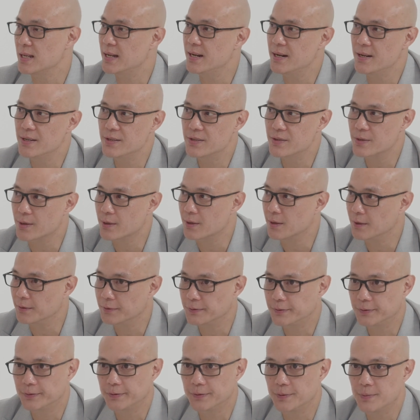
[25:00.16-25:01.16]
any sort of
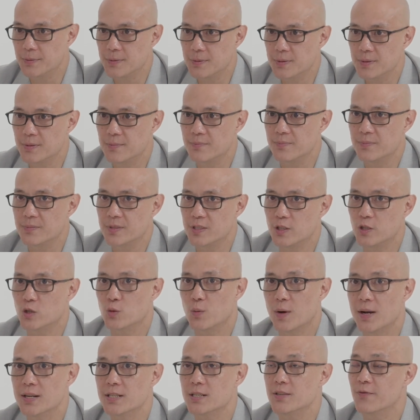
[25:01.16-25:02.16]

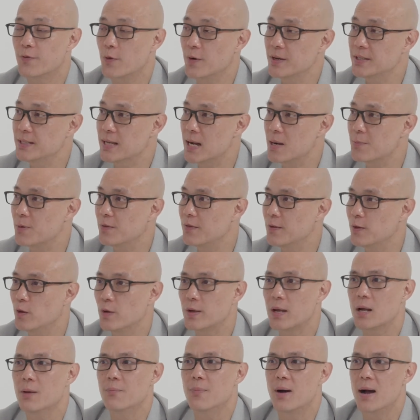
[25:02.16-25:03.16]
situation, for example, if you're
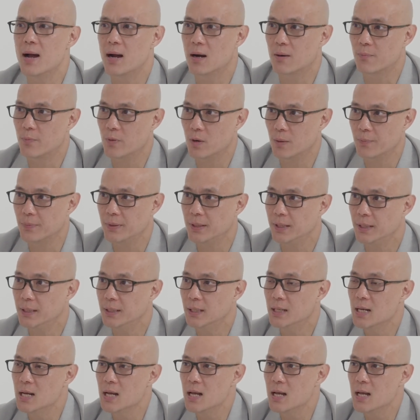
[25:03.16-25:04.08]
looking at buying a property,